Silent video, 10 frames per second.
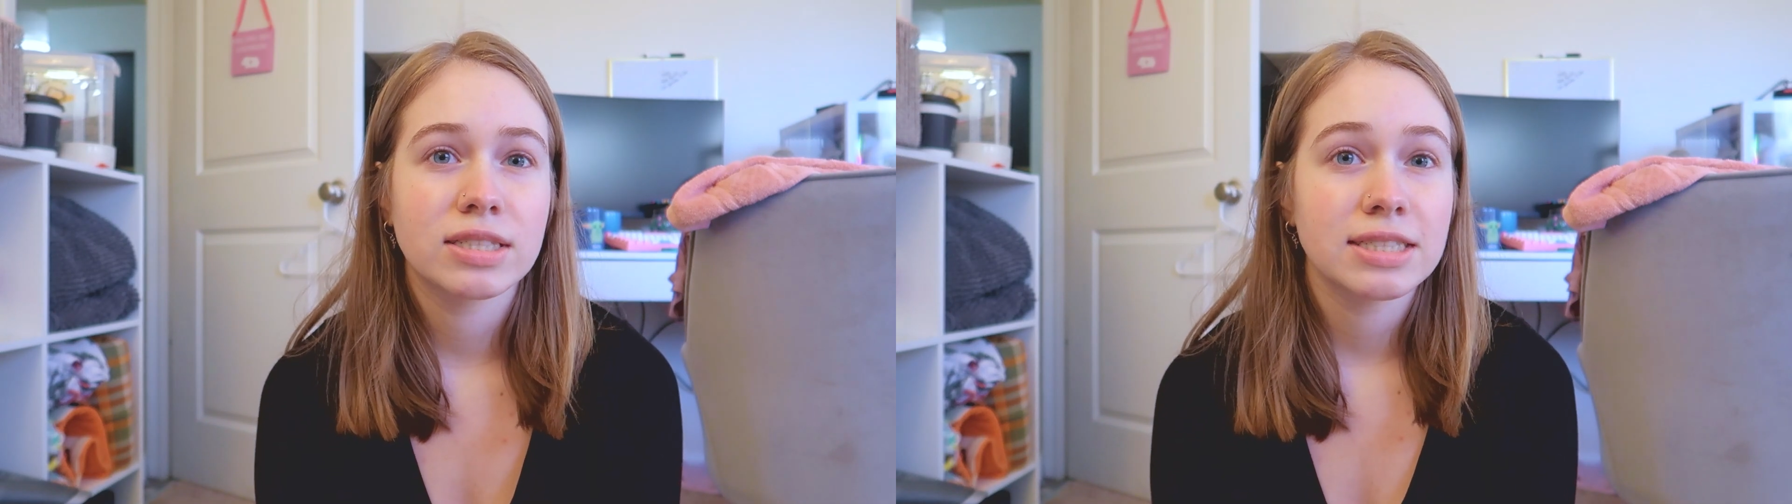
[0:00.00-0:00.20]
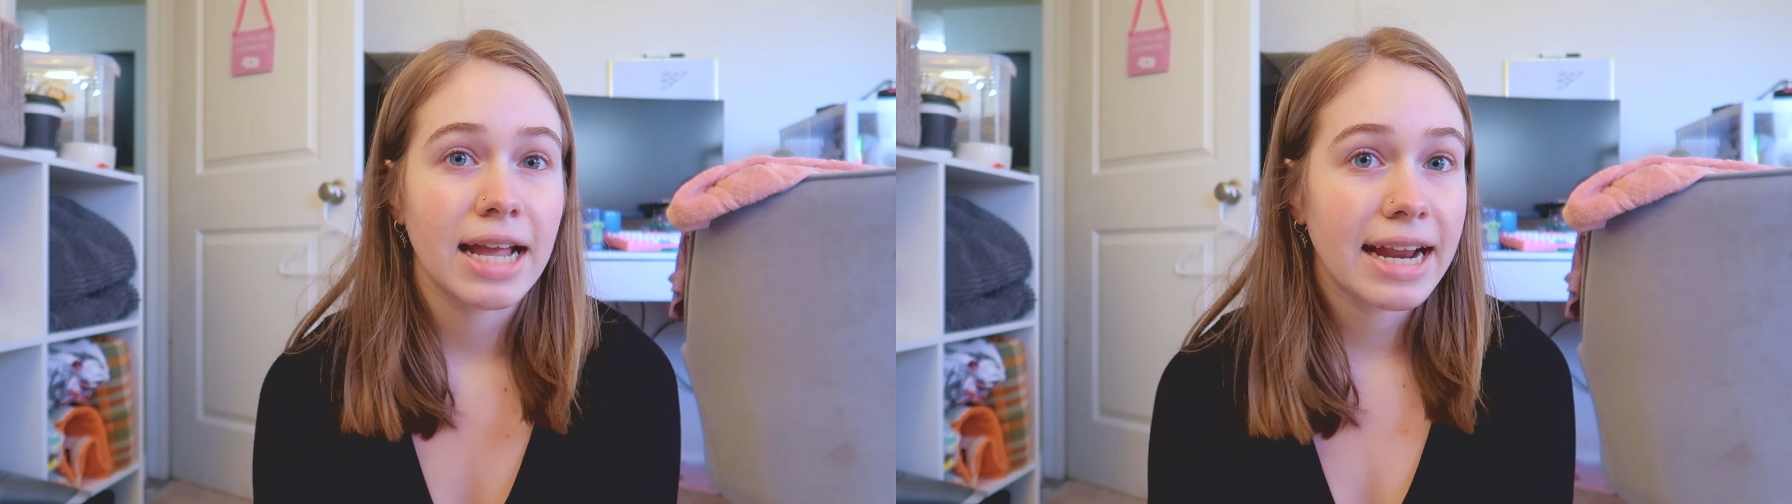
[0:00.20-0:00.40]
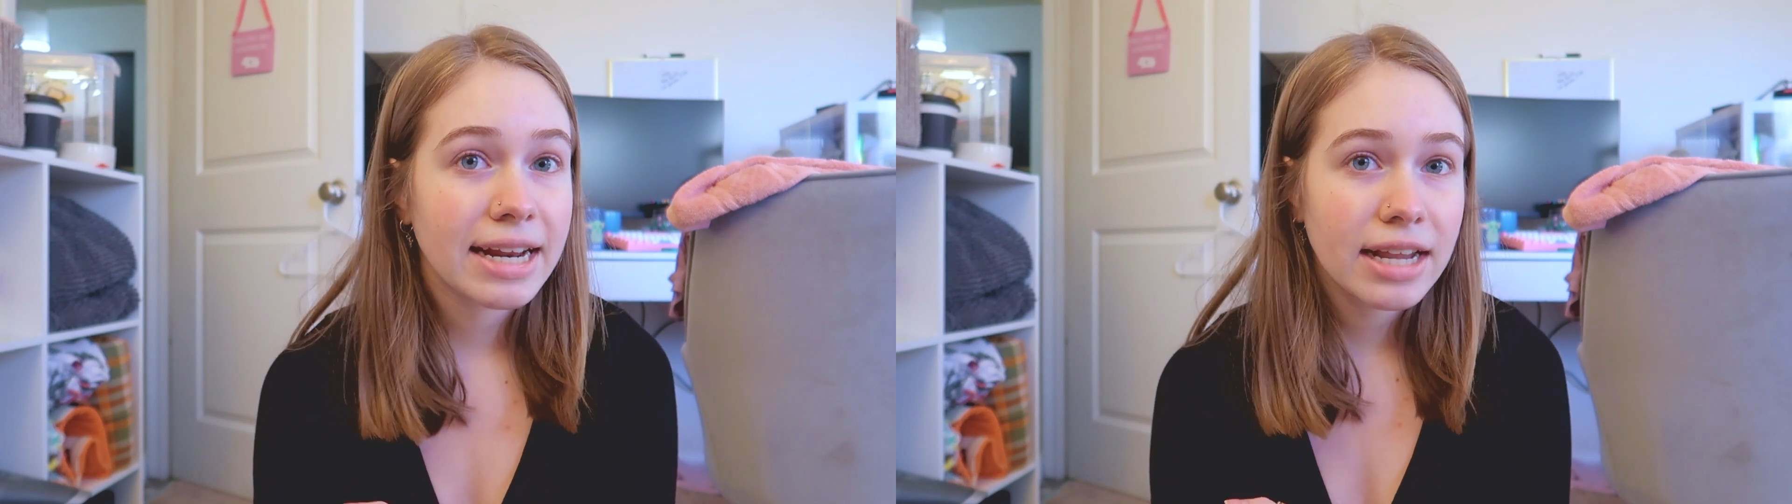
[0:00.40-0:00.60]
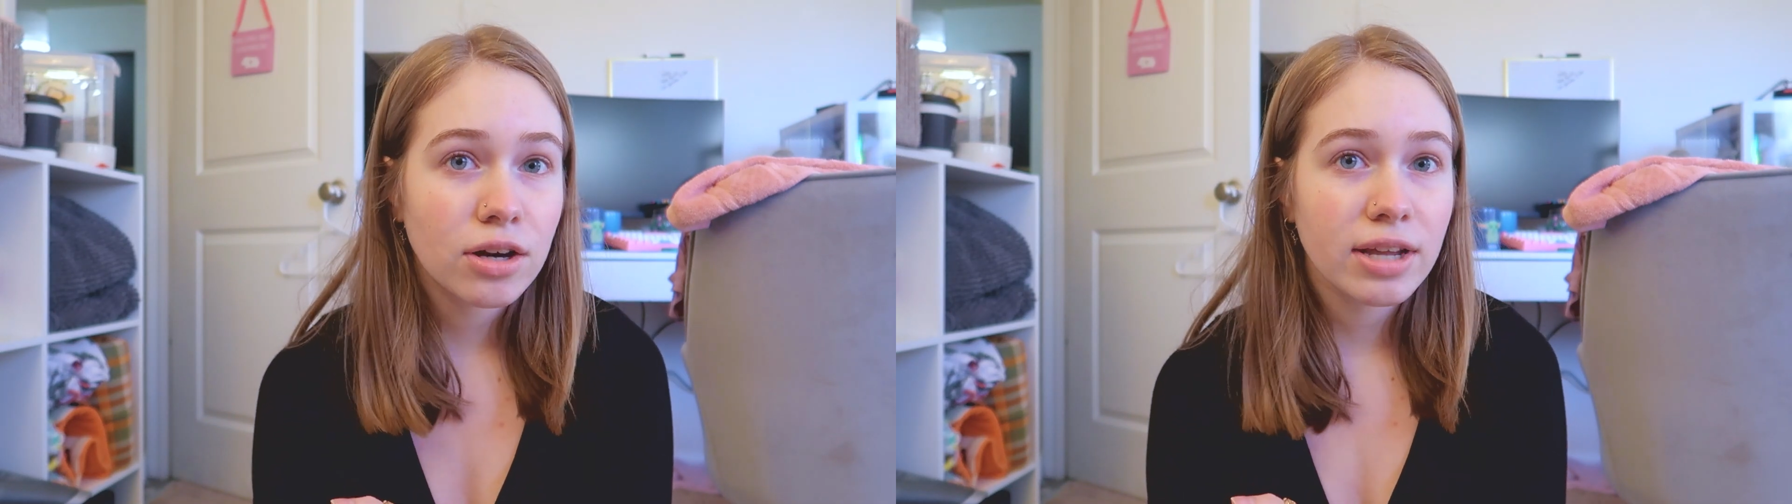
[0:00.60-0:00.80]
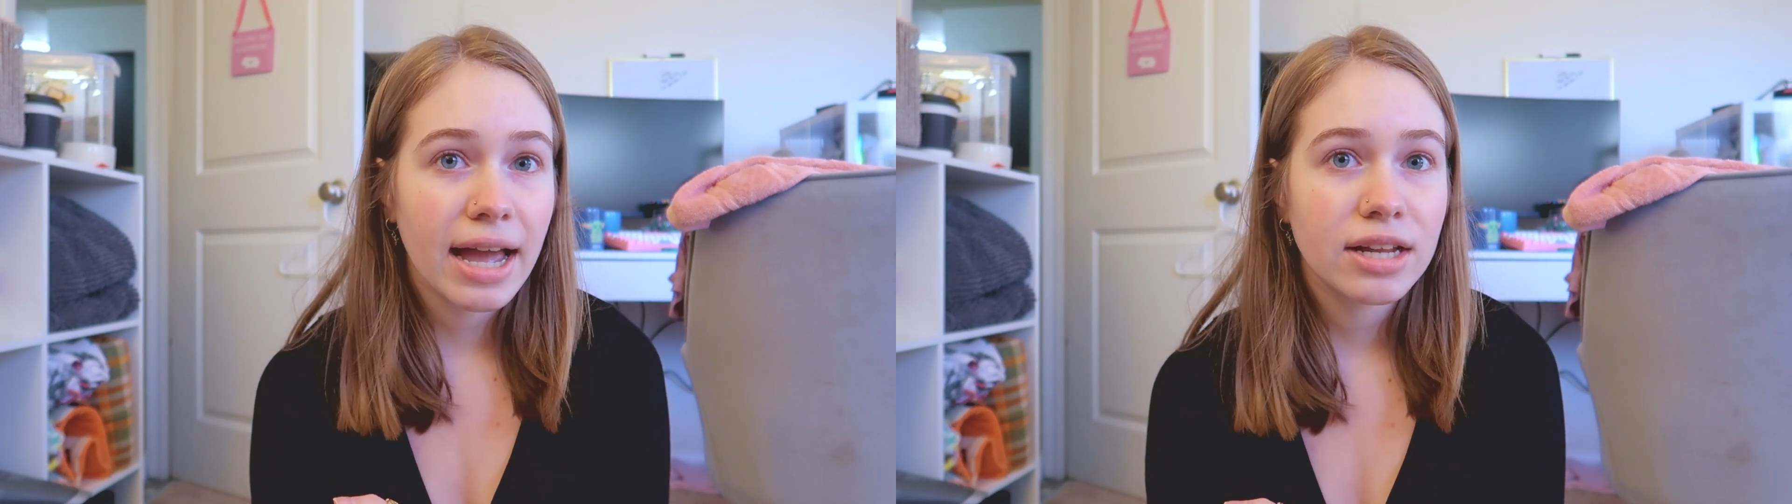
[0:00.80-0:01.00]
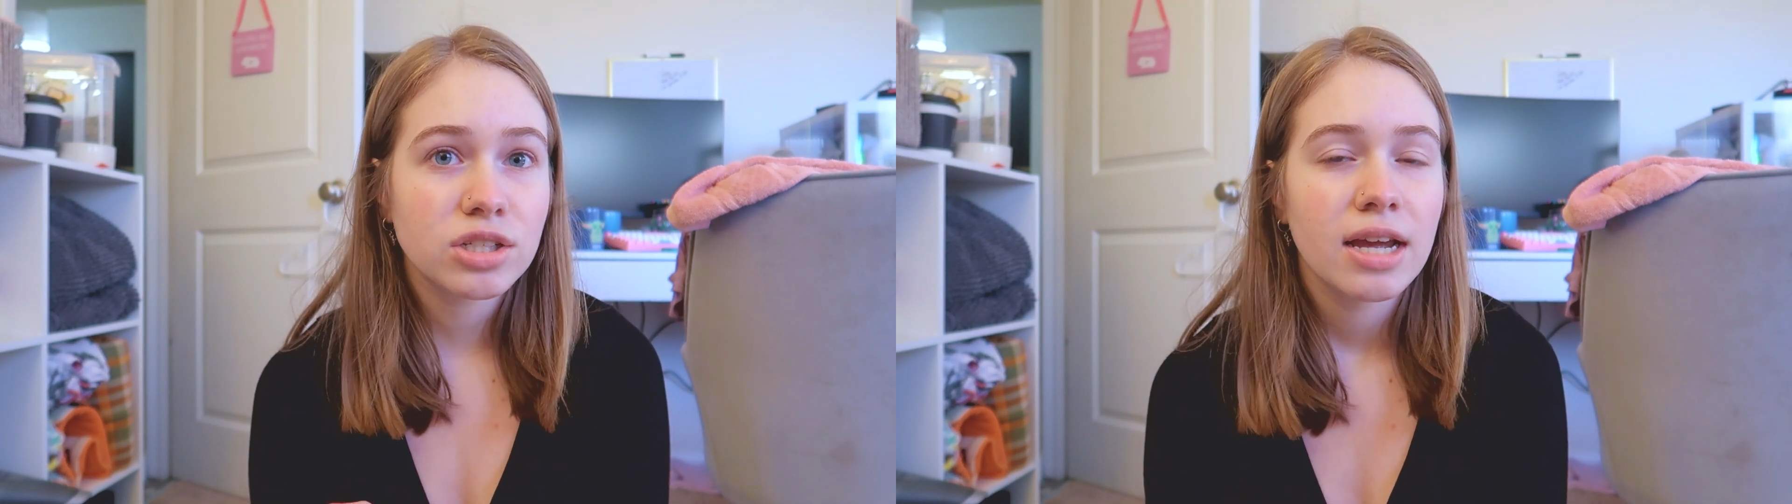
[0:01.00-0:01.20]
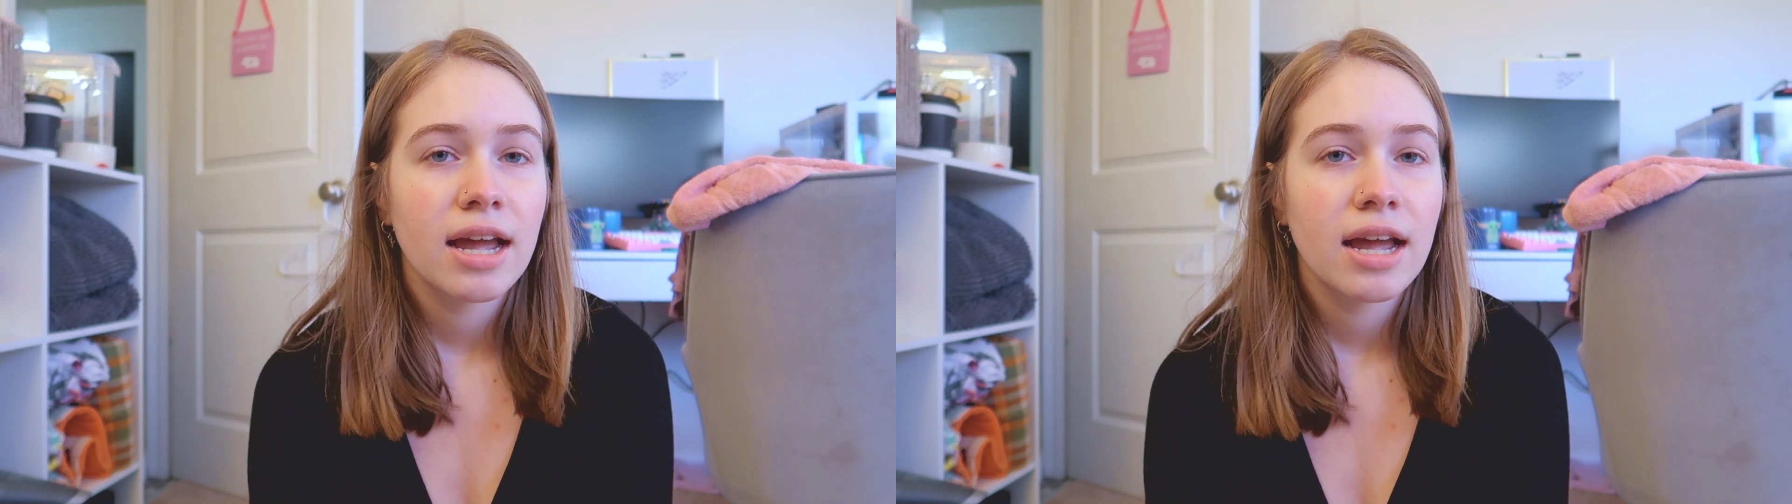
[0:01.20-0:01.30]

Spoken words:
state here yet.